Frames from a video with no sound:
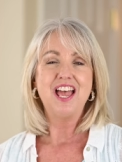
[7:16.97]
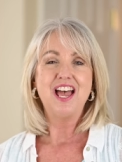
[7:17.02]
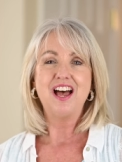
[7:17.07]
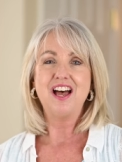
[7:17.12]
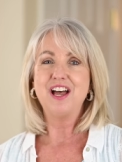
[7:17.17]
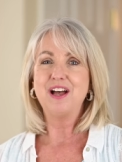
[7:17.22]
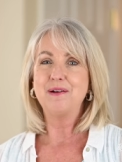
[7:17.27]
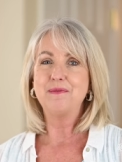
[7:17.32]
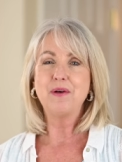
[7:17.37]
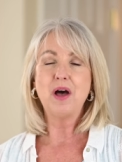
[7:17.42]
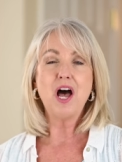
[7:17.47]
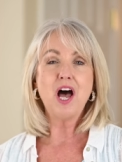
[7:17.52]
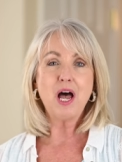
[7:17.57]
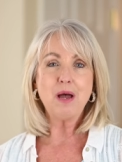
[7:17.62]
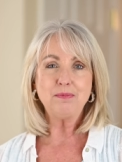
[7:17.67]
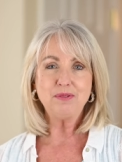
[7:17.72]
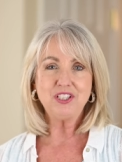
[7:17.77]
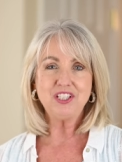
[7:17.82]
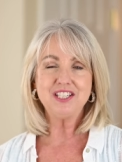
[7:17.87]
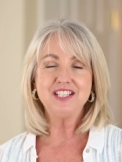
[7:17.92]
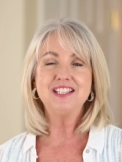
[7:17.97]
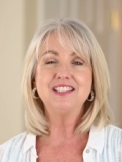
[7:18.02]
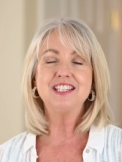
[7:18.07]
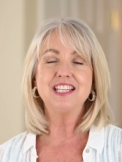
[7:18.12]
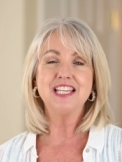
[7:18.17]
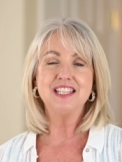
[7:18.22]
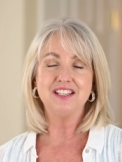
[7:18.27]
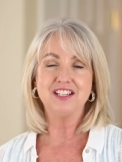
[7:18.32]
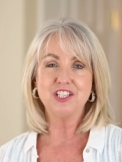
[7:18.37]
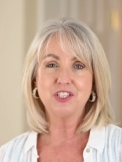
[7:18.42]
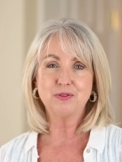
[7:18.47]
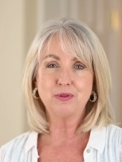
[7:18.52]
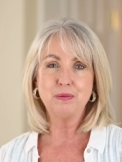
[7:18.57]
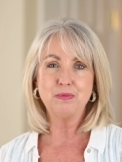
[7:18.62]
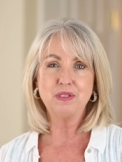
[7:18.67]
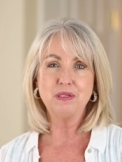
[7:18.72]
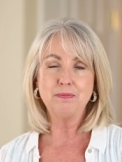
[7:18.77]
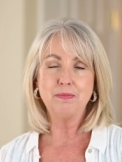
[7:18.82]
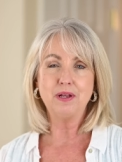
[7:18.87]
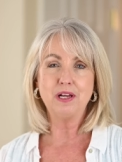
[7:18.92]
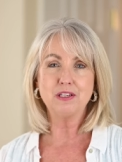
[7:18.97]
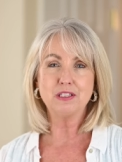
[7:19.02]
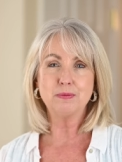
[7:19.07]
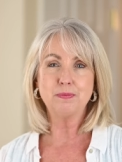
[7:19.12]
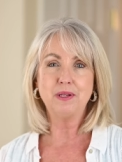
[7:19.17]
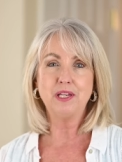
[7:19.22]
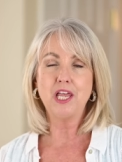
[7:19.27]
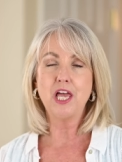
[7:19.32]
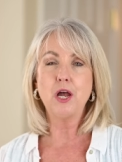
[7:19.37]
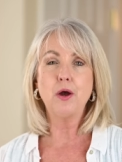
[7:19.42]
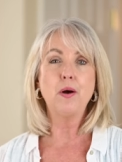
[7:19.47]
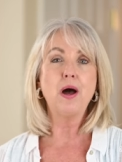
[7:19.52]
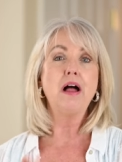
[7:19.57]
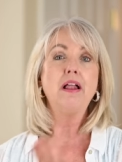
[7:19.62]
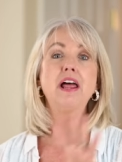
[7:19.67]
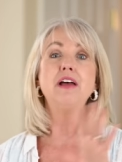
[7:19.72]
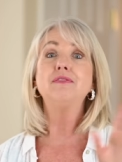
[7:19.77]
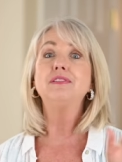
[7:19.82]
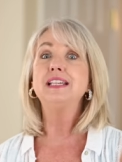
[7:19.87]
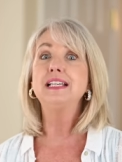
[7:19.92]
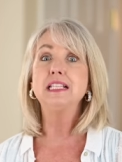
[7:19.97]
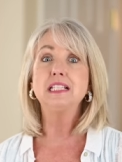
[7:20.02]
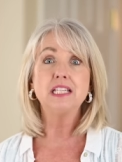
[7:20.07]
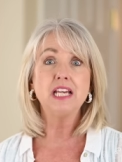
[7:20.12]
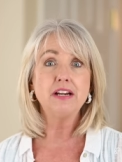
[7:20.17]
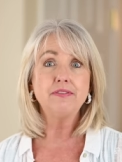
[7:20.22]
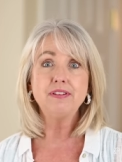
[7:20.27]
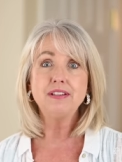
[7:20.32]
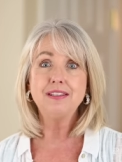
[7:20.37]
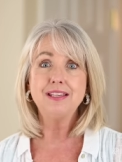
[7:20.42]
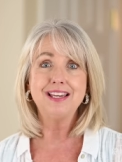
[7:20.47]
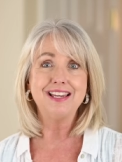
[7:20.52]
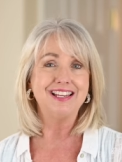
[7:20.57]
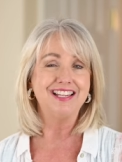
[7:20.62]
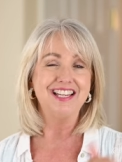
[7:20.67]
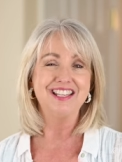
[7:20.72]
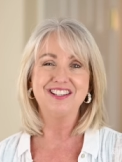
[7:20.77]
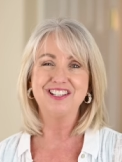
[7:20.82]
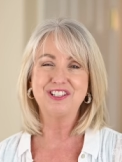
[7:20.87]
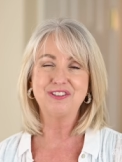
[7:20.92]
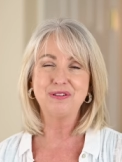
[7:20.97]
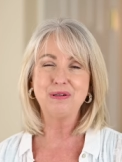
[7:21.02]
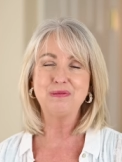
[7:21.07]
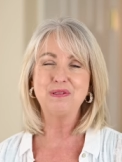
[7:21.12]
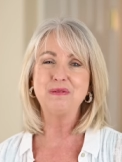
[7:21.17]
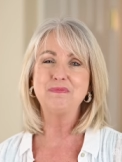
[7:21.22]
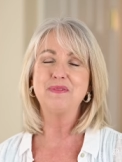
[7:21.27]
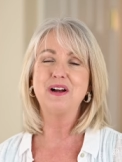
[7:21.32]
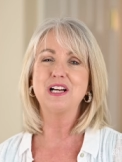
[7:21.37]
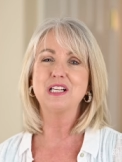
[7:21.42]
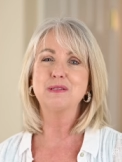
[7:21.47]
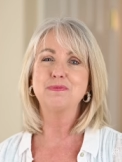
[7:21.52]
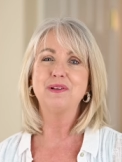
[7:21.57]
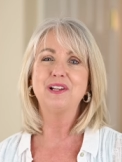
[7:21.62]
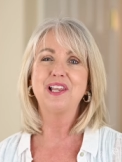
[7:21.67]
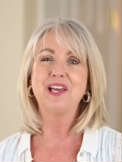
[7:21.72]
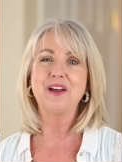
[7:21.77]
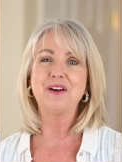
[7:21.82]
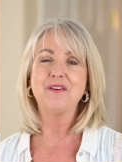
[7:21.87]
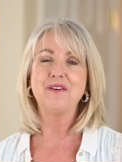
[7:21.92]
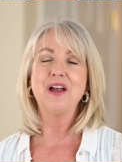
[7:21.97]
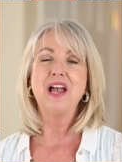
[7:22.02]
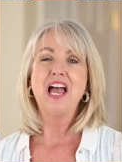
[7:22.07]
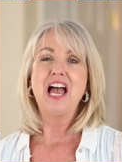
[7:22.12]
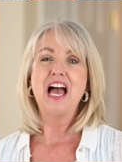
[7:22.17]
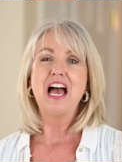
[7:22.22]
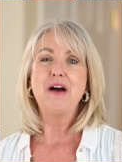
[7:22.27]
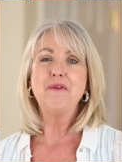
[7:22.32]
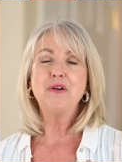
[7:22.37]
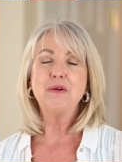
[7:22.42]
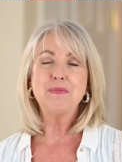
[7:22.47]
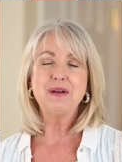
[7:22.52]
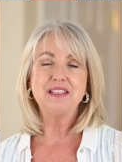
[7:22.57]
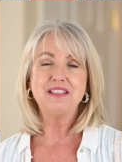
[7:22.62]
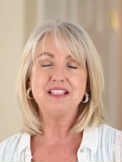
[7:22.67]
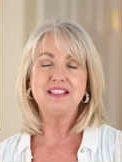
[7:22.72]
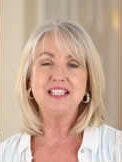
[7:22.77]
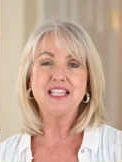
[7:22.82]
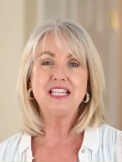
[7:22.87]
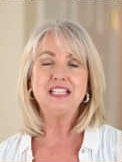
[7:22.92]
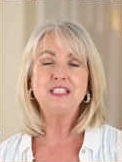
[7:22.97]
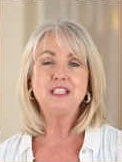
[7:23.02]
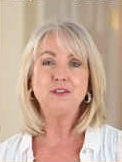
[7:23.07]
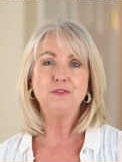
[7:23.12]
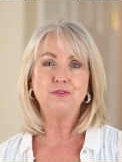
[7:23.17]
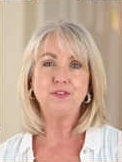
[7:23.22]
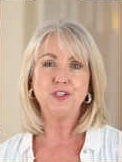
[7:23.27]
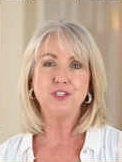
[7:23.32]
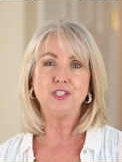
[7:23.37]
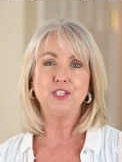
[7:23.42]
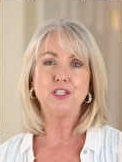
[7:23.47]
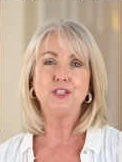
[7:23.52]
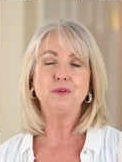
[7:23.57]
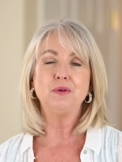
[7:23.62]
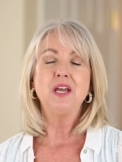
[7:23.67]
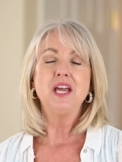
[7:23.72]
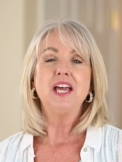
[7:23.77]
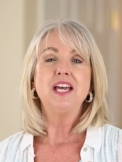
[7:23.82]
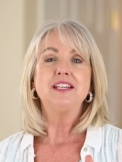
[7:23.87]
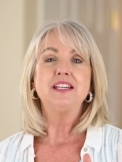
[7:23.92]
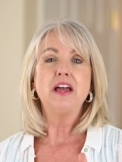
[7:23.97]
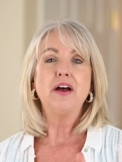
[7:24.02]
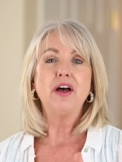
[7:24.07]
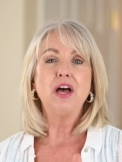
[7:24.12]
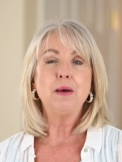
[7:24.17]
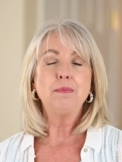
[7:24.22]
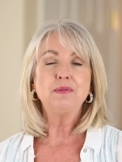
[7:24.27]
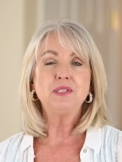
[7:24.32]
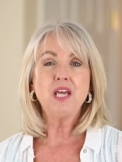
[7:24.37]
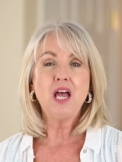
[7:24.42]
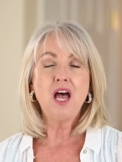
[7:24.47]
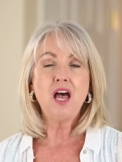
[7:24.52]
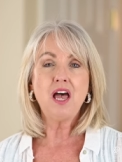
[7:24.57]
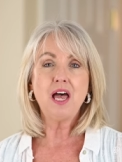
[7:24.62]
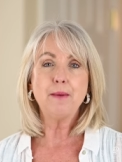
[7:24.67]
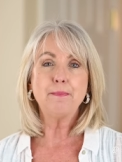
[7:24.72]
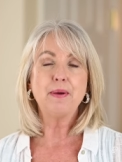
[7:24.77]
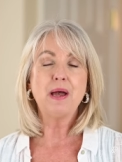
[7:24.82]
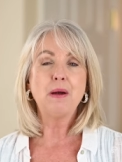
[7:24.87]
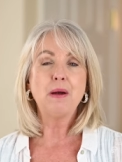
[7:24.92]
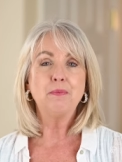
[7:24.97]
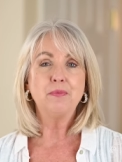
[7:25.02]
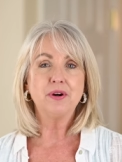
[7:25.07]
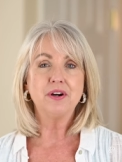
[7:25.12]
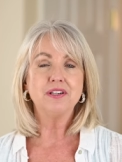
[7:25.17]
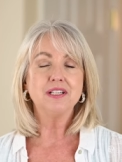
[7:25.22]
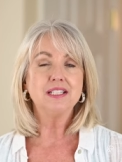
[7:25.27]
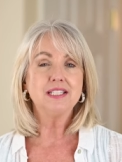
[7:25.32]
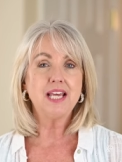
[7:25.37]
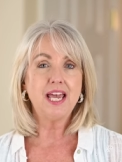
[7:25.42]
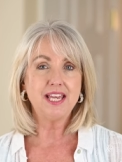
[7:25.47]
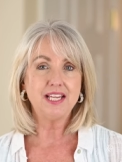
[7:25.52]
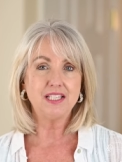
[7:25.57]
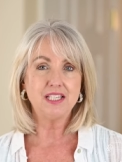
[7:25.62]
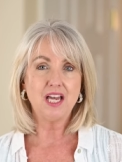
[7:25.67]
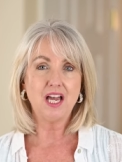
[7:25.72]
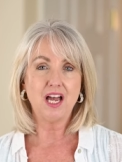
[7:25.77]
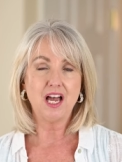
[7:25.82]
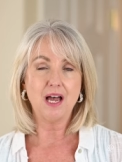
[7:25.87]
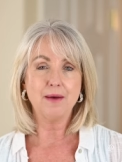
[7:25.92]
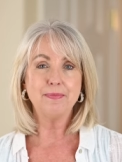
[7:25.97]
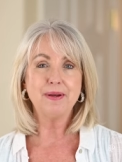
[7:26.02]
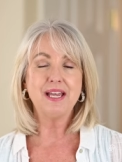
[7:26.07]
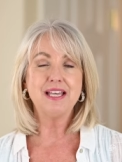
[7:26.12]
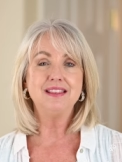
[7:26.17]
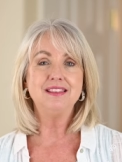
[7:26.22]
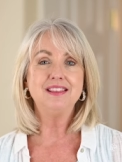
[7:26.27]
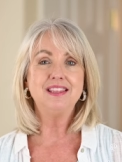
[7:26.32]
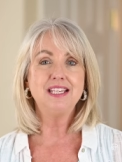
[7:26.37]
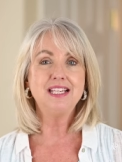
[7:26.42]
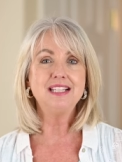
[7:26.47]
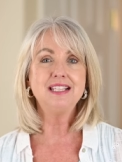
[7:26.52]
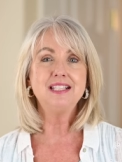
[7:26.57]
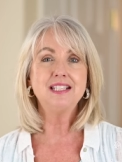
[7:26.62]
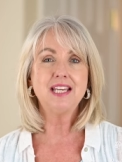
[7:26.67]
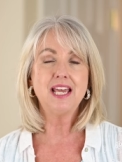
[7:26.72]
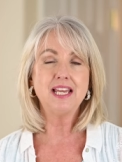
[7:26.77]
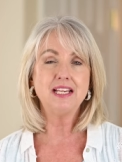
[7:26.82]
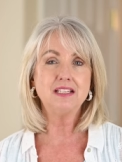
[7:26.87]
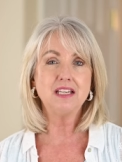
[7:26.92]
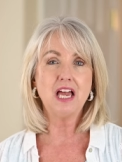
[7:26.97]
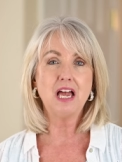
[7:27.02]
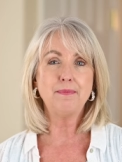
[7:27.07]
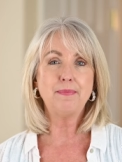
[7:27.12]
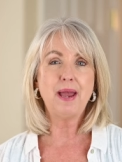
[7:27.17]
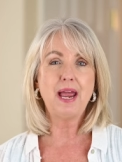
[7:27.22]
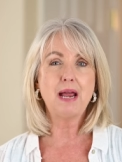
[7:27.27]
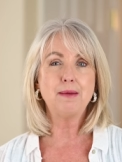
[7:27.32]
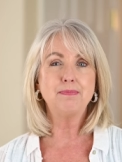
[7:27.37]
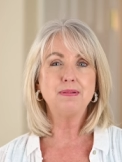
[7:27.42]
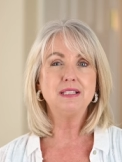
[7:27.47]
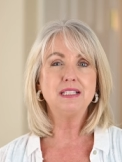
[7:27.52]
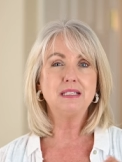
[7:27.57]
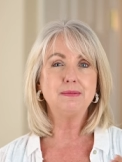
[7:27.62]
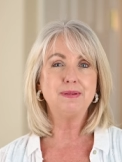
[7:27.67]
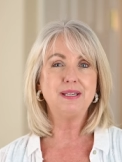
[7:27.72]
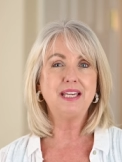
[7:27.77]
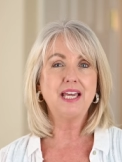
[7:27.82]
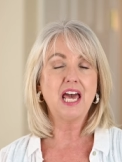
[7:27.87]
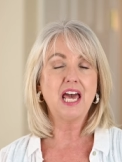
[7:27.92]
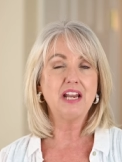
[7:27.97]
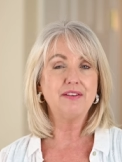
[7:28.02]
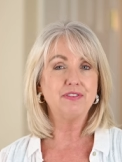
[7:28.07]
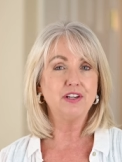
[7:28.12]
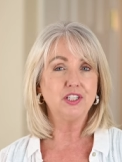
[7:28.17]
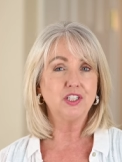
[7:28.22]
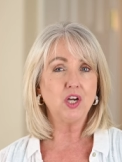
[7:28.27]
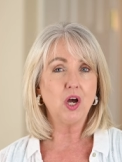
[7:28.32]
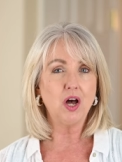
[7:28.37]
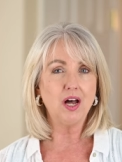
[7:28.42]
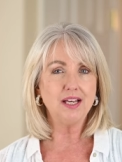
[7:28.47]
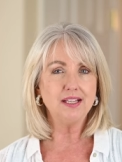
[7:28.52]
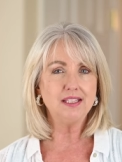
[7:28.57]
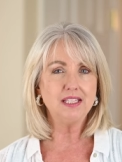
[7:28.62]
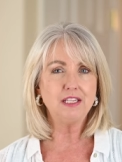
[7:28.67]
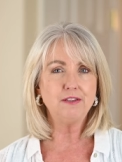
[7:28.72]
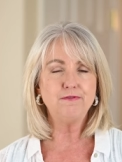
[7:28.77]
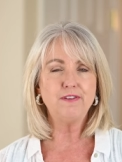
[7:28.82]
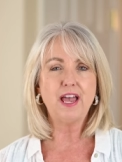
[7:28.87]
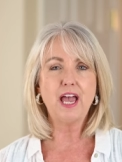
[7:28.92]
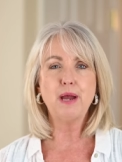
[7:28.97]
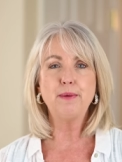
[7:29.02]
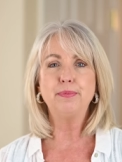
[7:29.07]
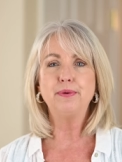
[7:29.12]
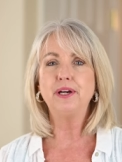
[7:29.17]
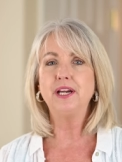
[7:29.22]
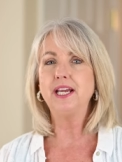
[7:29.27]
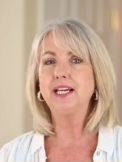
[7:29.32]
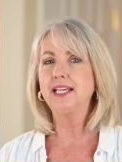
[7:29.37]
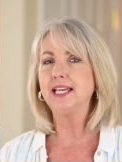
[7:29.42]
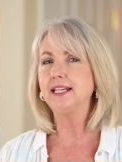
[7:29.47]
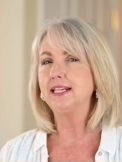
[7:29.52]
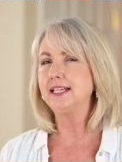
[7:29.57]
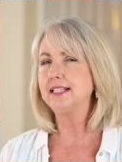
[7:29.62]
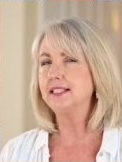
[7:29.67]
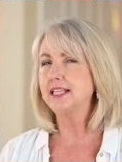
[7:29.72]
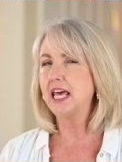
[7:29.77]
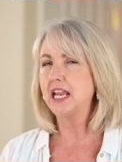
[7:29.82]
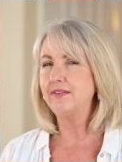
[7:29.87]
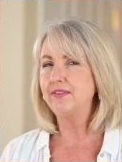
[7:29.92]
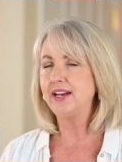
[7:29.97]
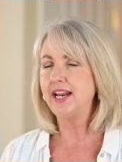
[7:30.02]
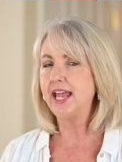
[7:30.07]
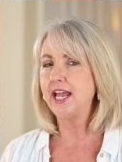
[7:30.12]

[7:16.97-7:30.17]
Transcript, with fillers: uh, options in the description box below. I'll have links to everything in the description box below. I wanna make this easy for you. Now up top, I'm wearing a tank top, and this tank top happens to be kind of a gauzy fabric, and it's kind of an